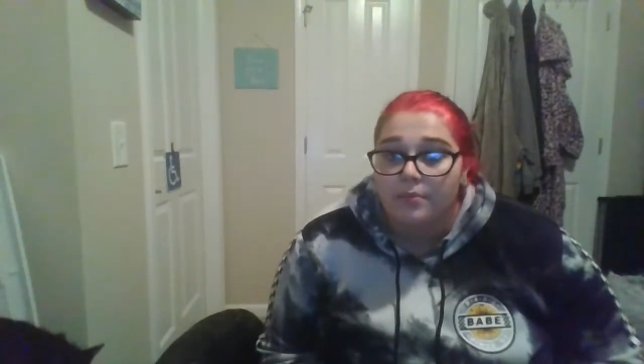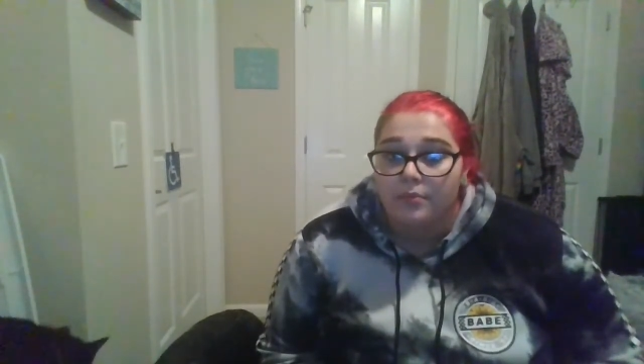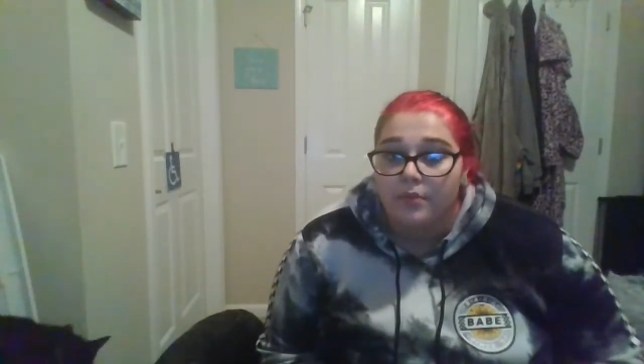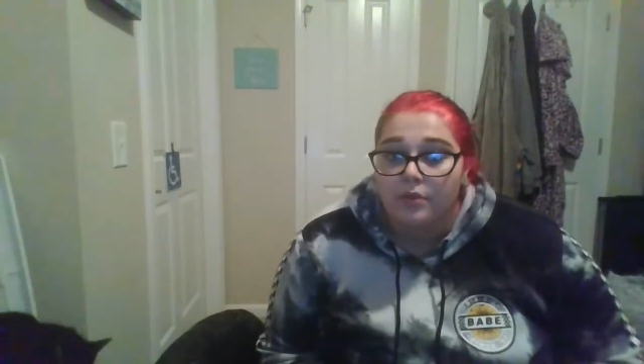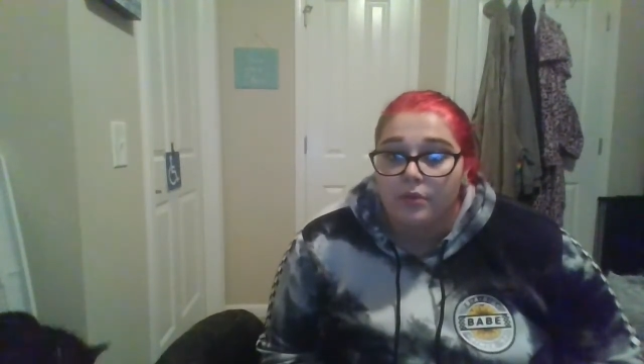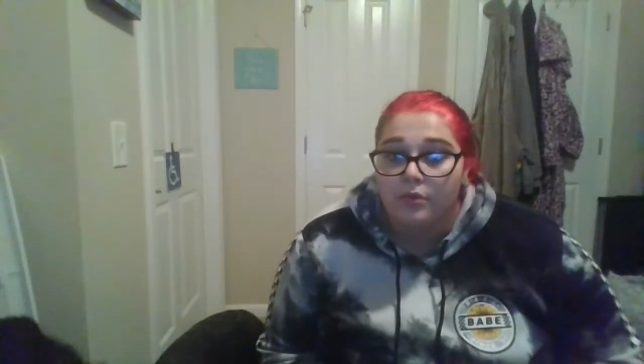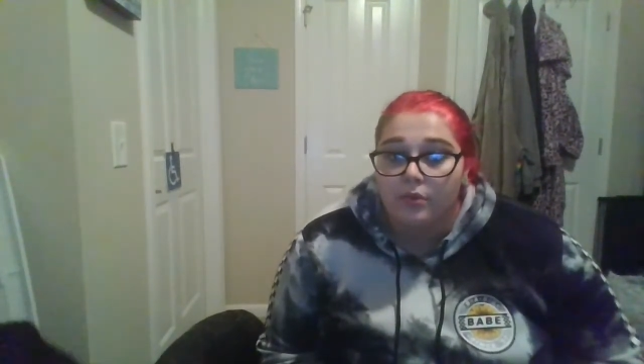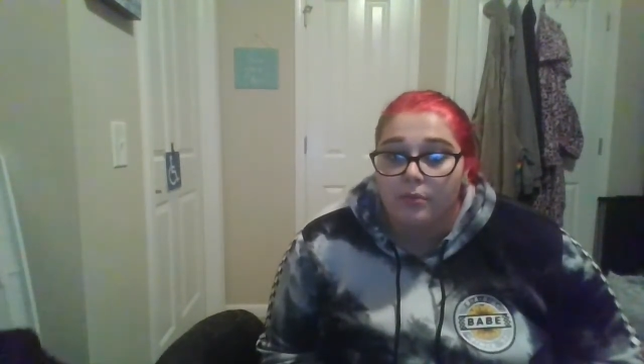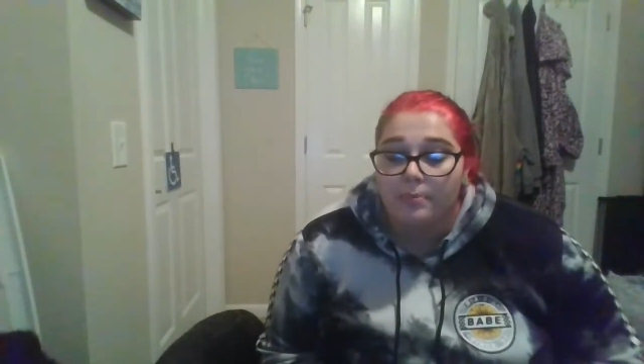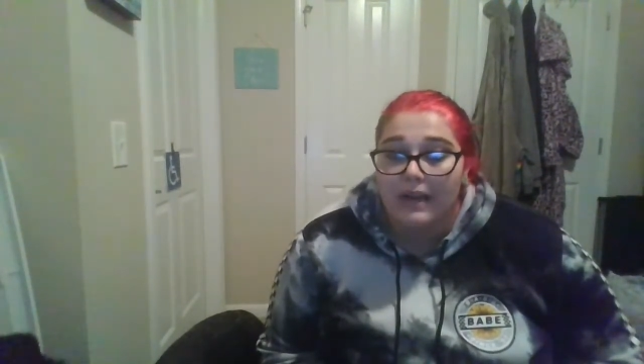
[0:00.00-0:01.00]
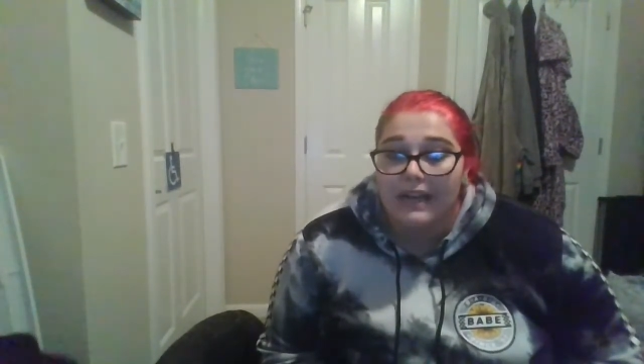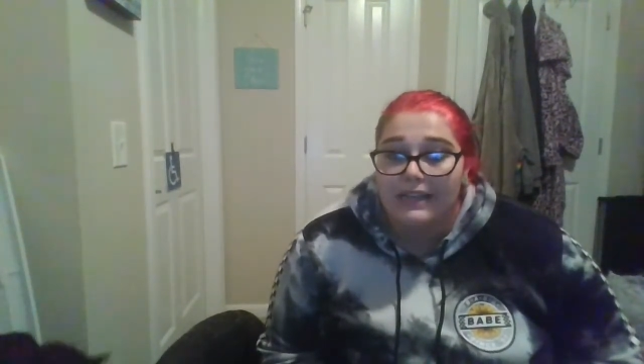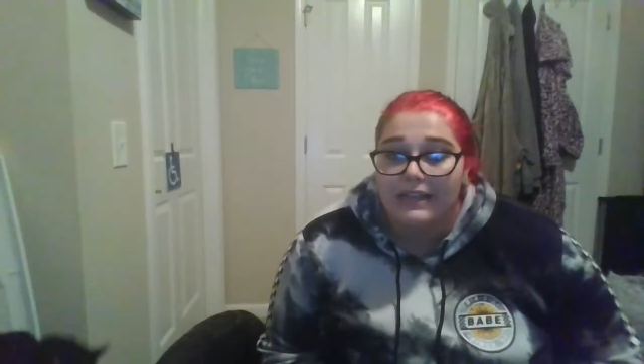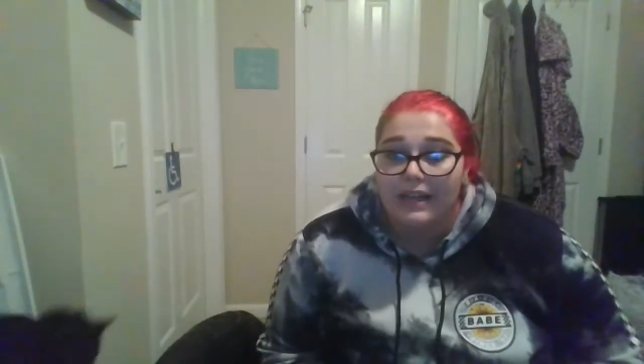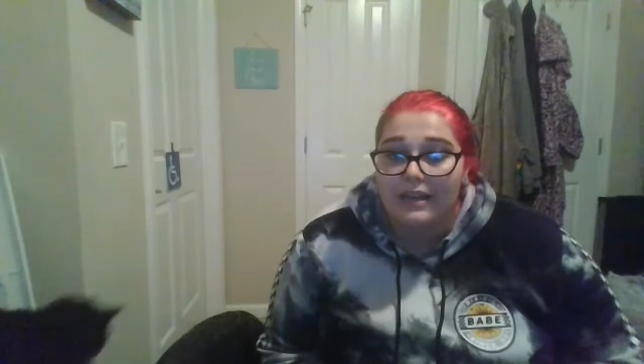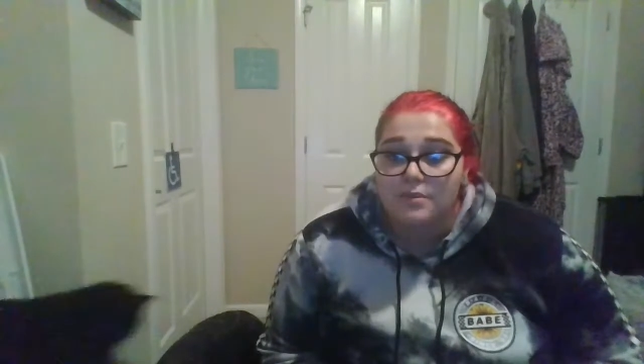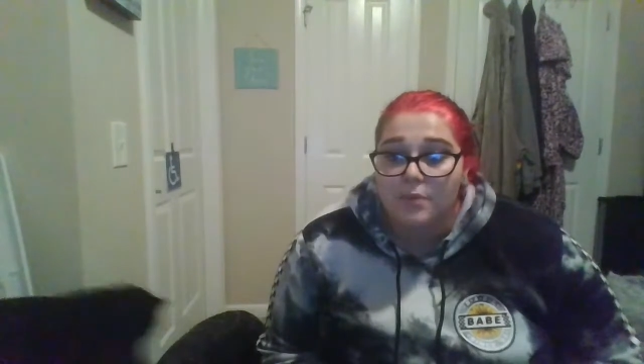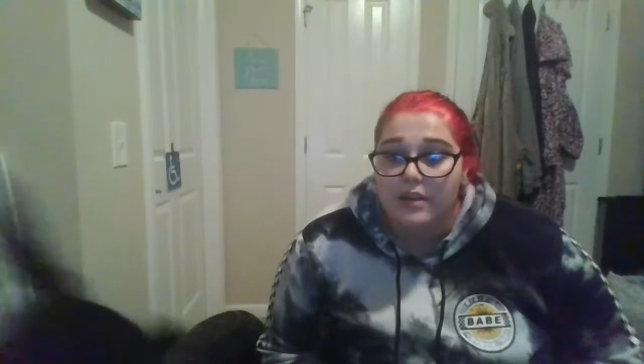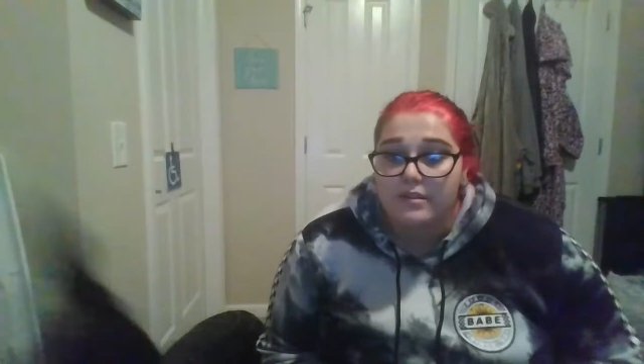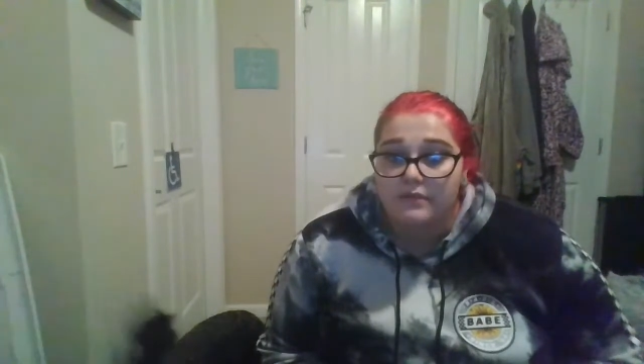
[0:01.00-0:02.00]
Your body has
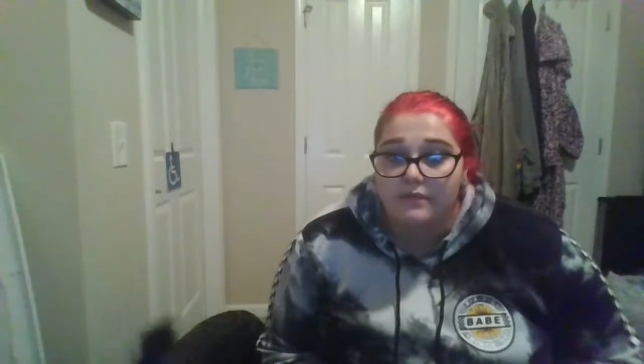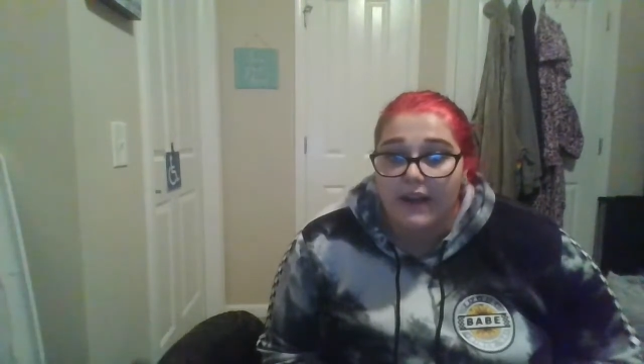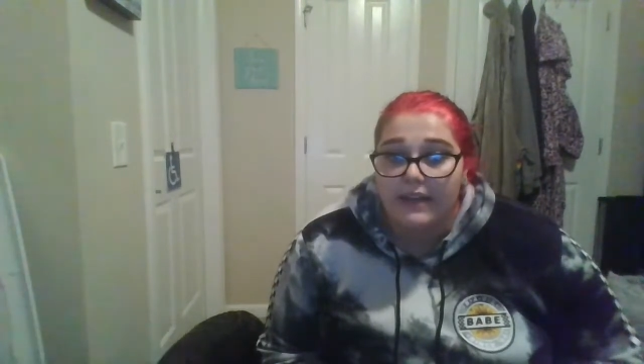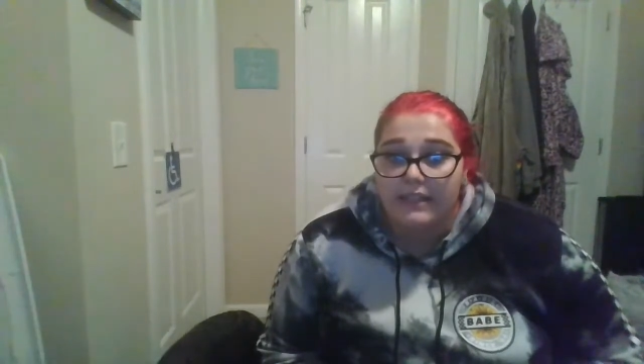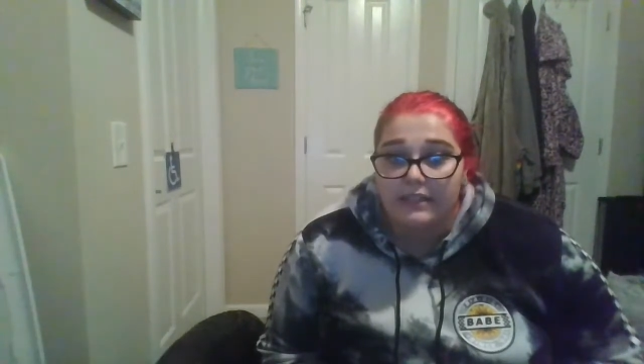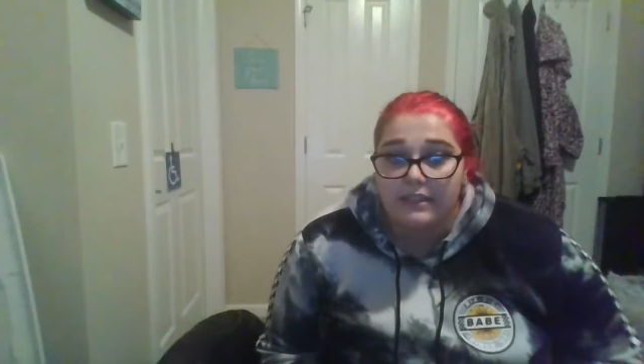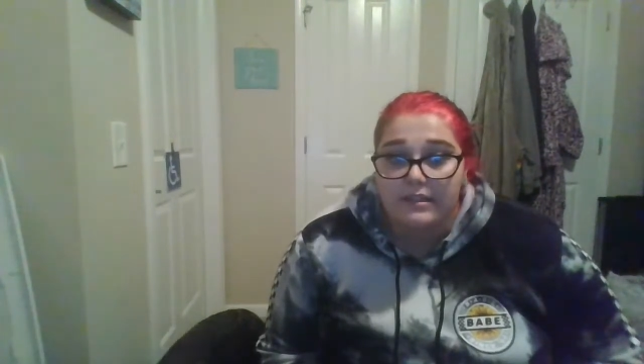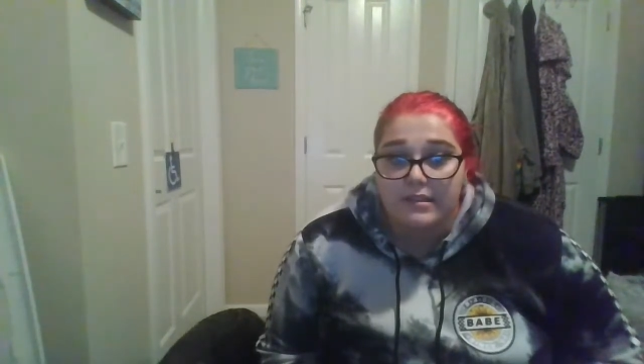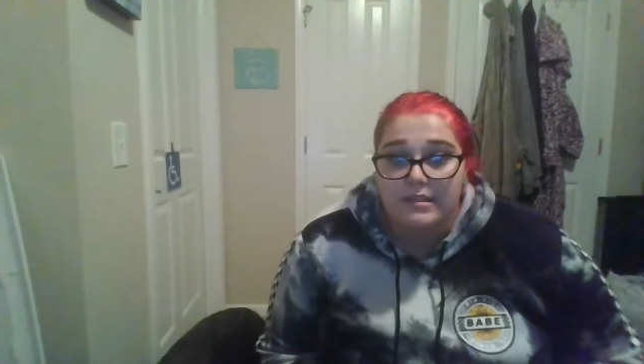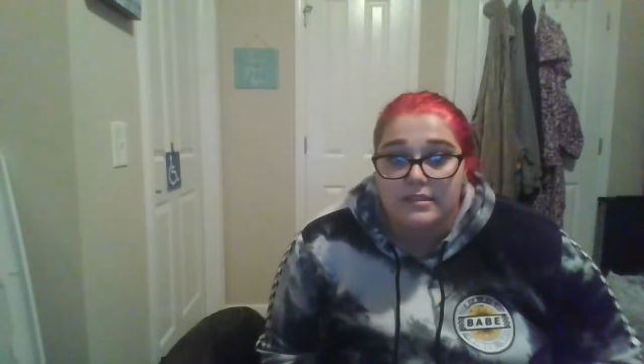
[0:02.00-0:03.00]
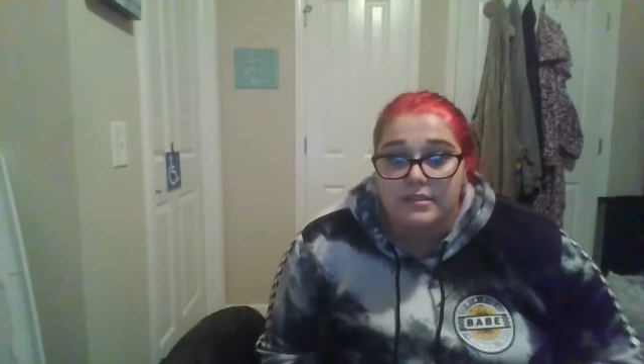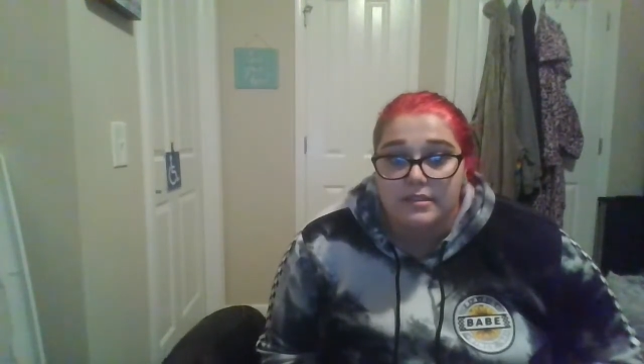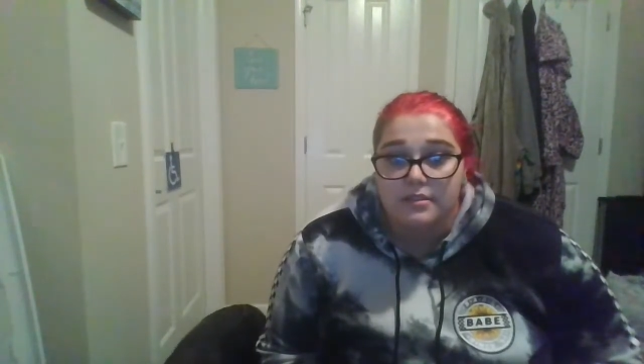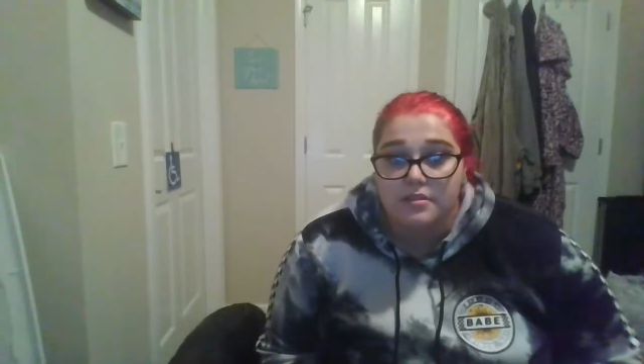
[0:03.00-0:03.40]
ways of fighting against it.